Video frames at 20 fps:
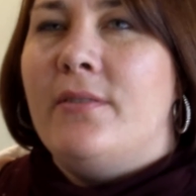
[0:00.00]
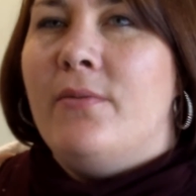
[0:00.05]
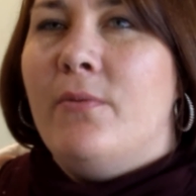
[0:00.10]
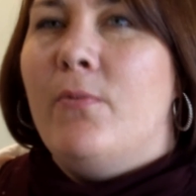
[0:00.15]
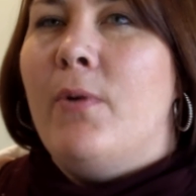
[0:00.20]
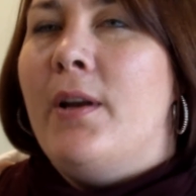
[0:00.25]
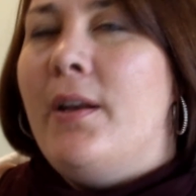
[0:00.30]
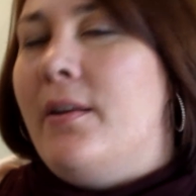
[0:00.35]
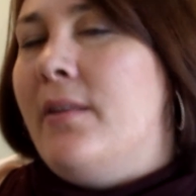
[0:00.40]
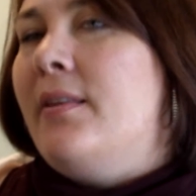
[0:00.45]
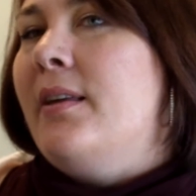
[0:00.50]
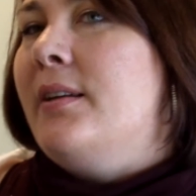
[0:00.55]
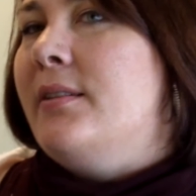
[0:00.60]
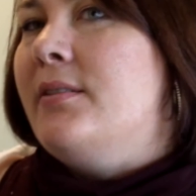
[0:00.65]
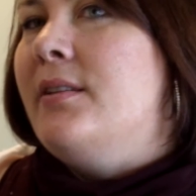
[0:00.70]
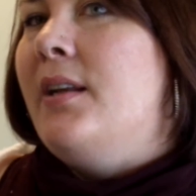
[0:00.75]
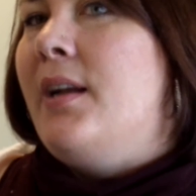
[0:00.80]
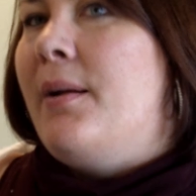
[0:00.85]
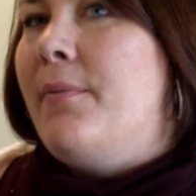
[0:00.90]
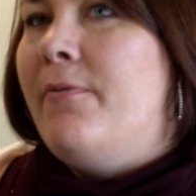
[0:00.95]
one of the things
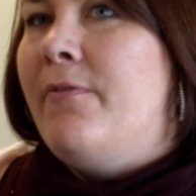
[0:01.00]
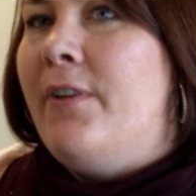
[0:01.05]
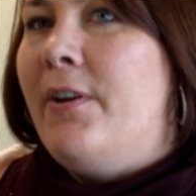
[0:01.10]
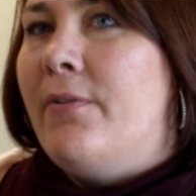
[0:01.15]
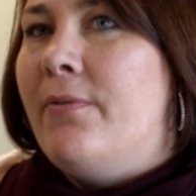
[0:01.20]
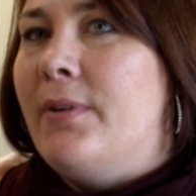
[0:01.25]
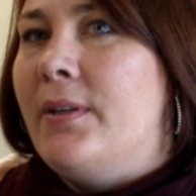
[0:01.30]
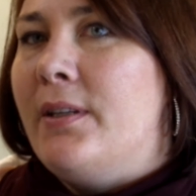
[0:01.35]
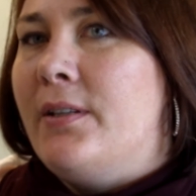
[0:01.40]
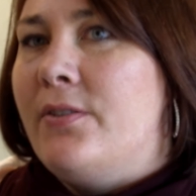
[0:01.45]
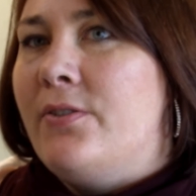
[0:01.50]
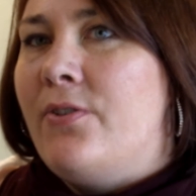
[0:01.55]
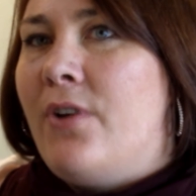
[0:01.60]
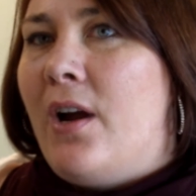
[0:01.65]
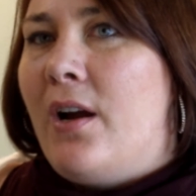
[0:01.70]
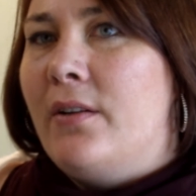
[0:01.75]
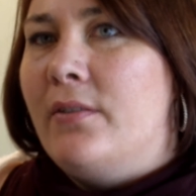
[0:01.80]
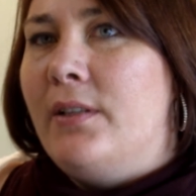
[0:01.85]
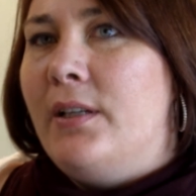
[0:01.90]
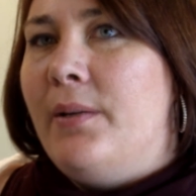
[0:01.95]
that I feel really
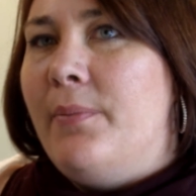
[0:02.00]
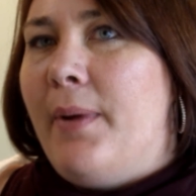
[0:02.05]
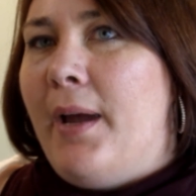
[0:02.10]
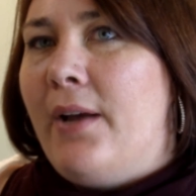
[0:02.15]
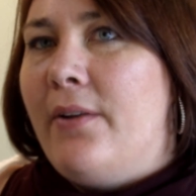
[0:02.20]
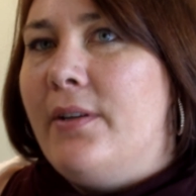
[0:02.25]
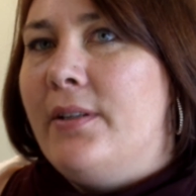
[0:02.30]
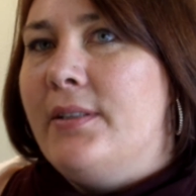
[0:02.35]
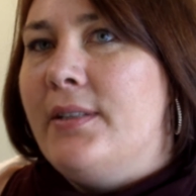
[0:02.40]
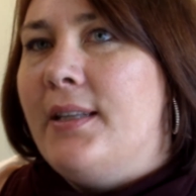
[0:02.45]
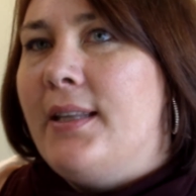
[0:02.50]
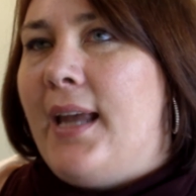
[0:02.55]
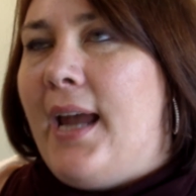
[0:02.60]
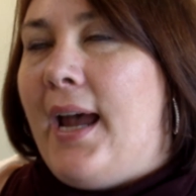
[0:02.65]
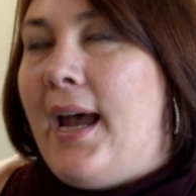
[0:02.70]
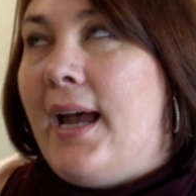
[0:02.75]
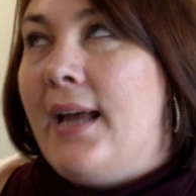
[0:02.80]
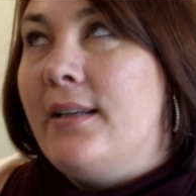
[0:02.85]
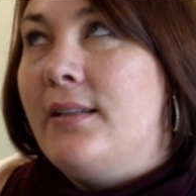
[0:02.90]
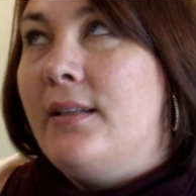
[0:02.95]
strongly about is
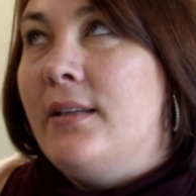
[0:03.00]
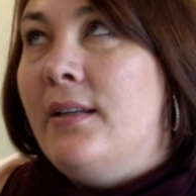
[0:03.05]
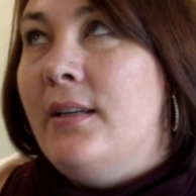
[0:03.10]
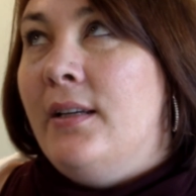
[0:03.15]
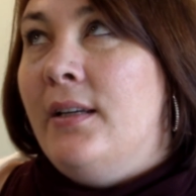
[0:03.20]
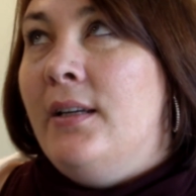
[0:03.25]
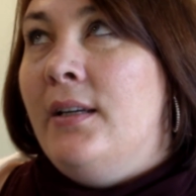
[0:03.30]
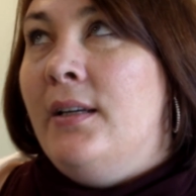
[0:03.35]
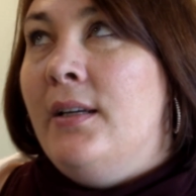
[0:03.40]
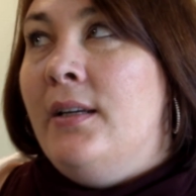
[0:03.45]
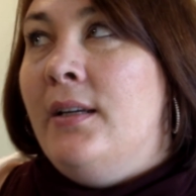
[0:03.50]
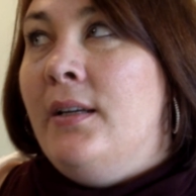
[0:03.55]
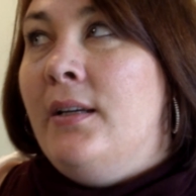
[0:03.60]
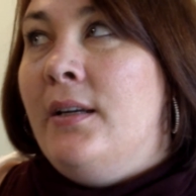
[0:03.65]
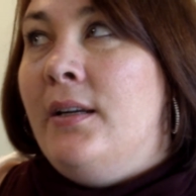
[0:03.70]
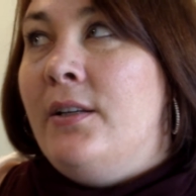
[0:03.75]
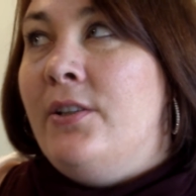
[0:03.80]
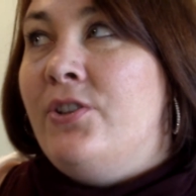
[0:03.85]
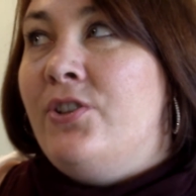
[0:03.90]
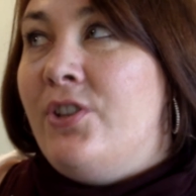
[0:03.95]
that
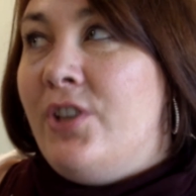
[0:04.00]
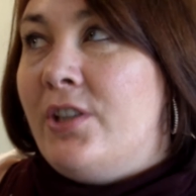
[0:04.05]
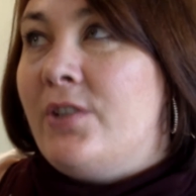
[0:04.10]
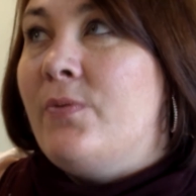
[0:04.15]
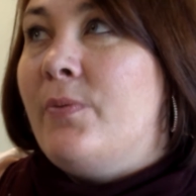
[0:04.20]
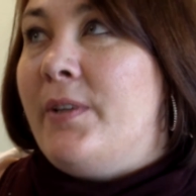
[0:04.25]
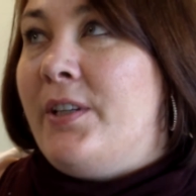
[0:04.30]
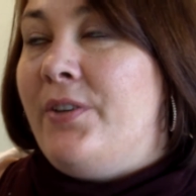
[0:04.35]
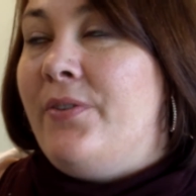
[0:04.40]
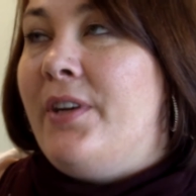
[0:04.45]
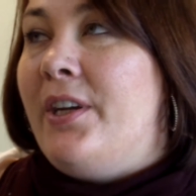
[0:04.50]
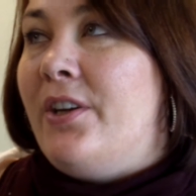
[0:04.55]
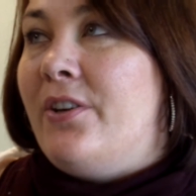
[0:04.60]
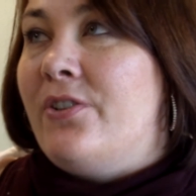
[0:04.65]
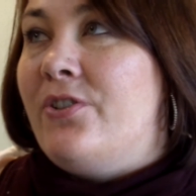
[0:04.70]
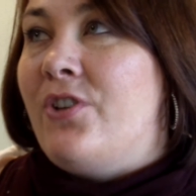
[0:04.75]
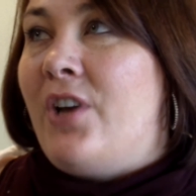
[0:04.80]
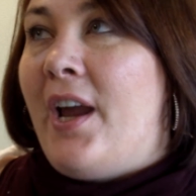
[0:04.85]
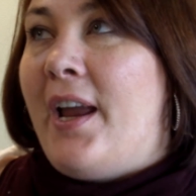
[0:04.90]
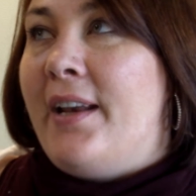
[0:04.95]
just when you hear
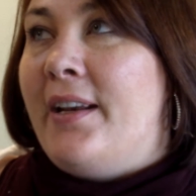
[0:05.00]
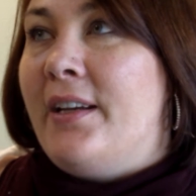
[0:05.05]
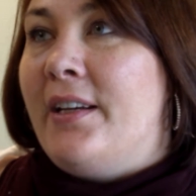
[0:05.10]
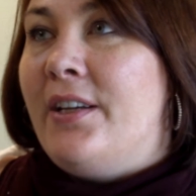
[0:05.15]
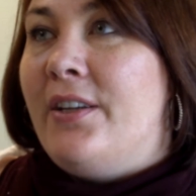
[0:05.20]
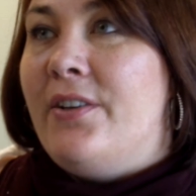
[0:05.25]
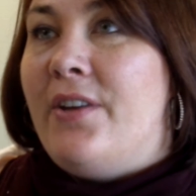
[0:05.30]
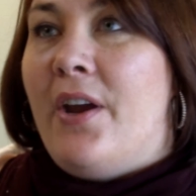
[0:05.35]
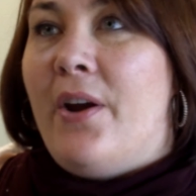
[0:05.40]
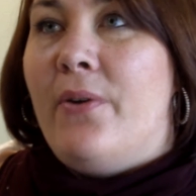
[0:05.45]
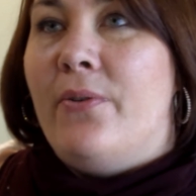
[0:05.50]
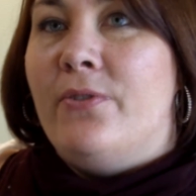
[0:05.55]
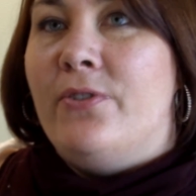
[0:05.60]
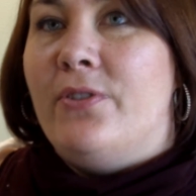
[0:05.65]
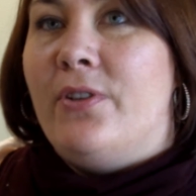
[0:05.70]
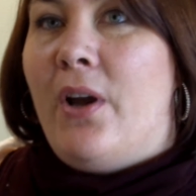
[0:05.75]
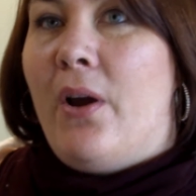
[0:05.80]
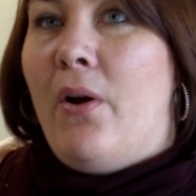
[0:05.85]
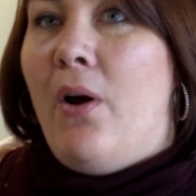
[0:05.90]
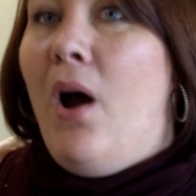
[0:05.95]
China, you
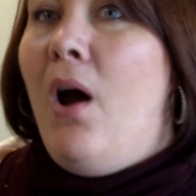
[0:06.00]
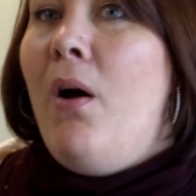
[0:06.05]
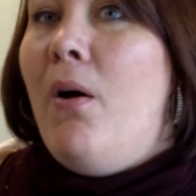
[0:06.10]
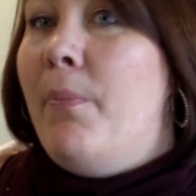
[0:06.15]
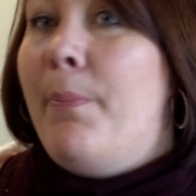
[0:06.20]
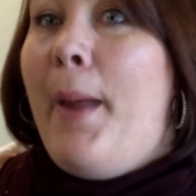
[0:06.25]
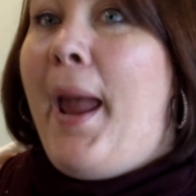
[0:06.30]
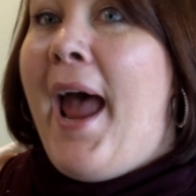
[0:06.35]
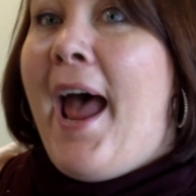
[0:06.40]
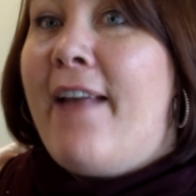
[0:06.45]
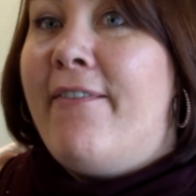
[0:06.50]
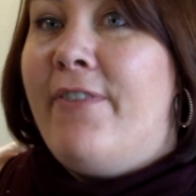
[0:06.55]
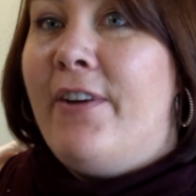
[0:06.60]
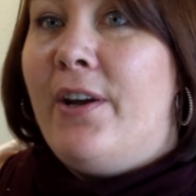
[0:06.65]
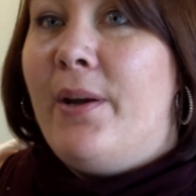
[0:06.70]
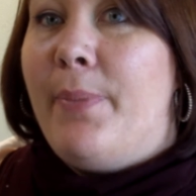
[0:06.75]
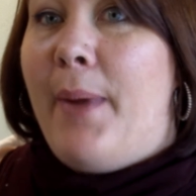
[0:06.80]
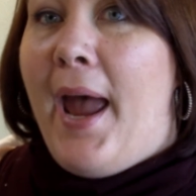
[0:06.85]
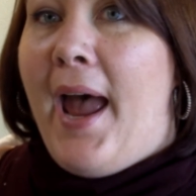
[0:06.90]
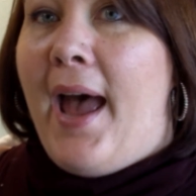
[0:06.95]
don't go, "Oh, bad,
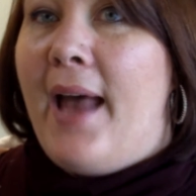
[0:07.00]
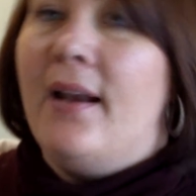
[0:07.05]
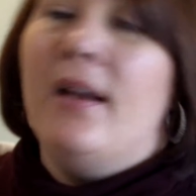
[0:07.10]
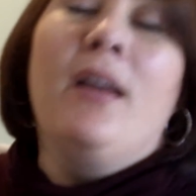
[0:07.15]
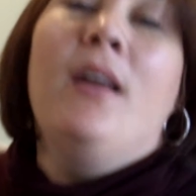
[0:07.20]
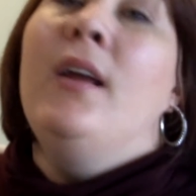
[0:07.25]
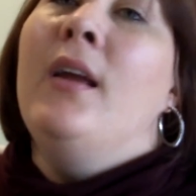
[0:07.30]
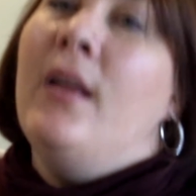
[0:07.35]
very bad."